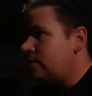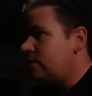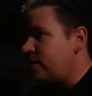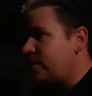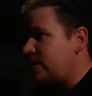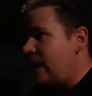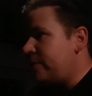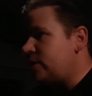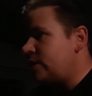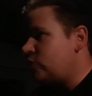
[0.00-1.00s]
Some
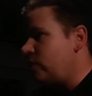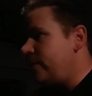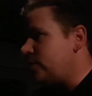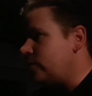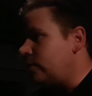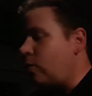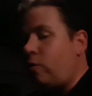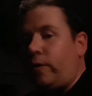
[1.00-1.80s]
Islamic extremists are going to go